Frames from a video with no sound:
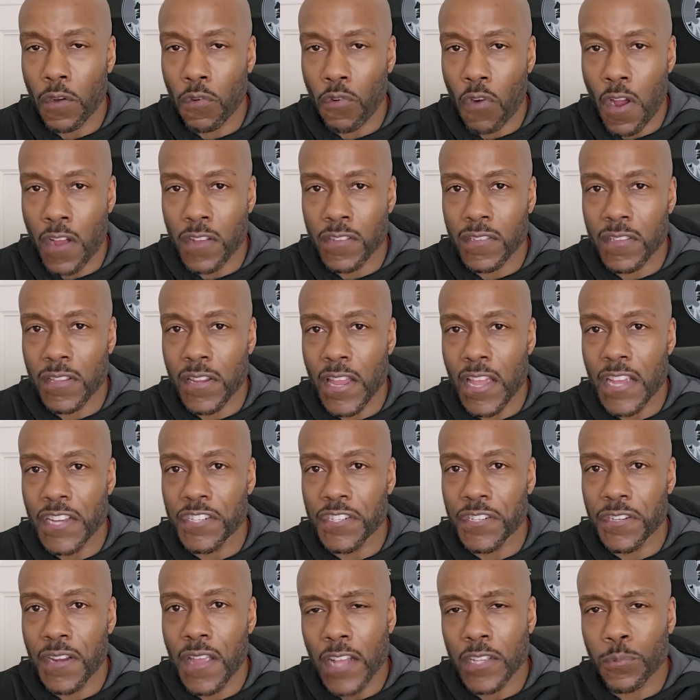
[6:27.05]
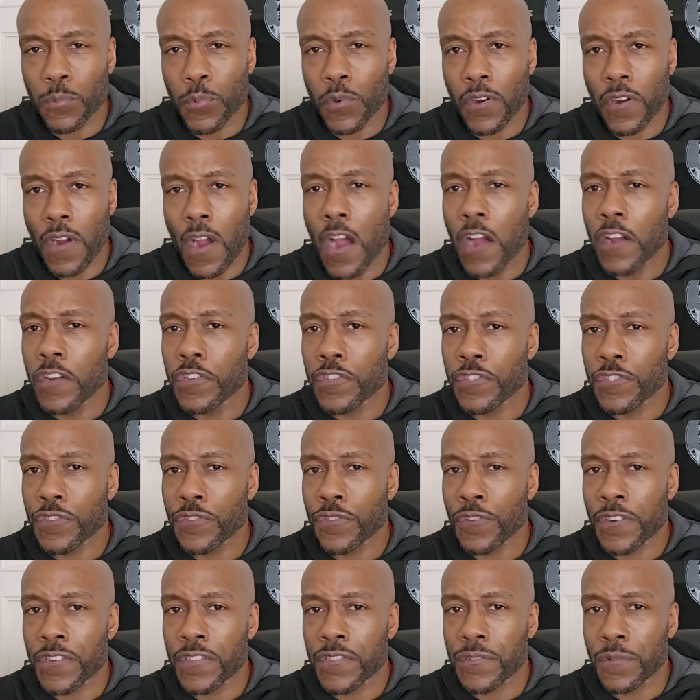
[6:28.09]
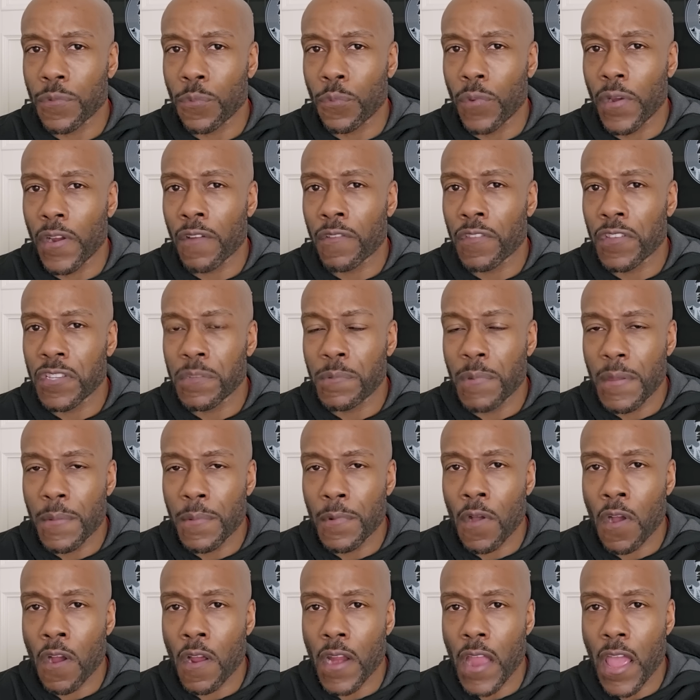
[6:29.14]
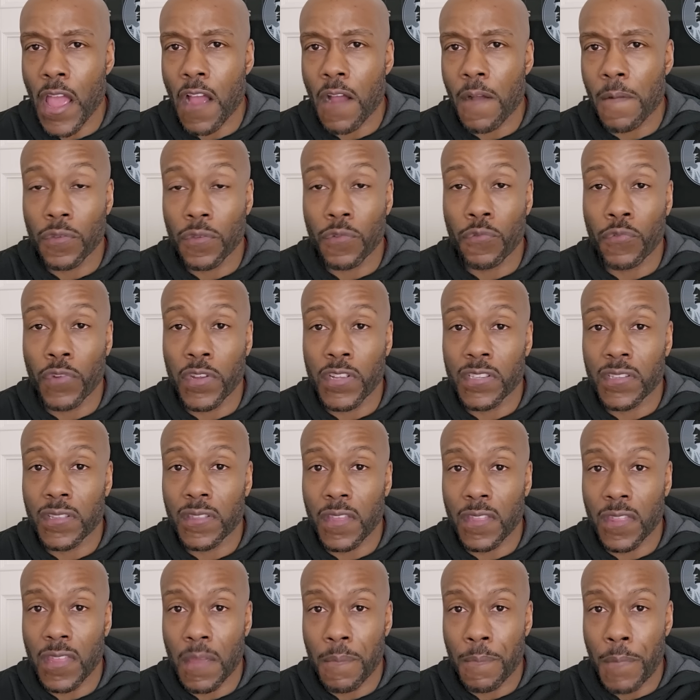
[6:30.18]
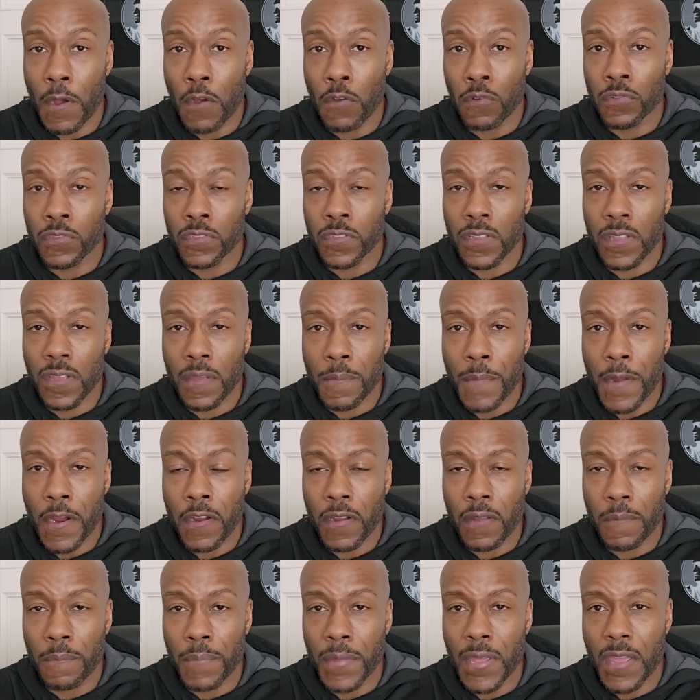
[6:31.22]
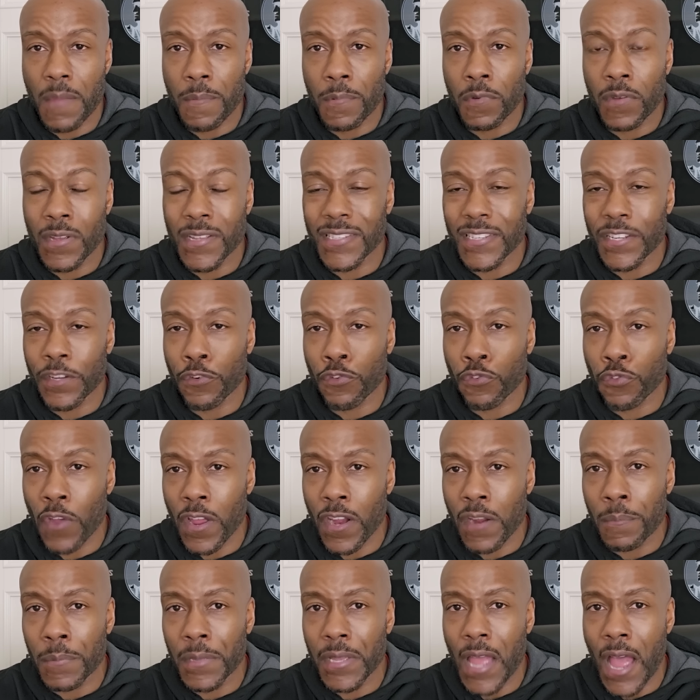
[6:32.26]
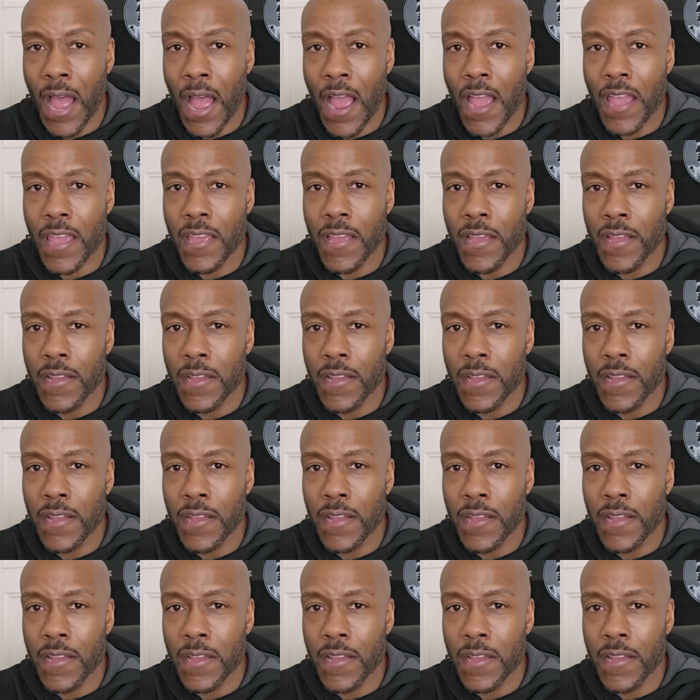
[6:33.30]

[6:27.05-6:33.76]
across the nation as we're unsure as to where these people are now. The risk that they pose to the American people is incredibly high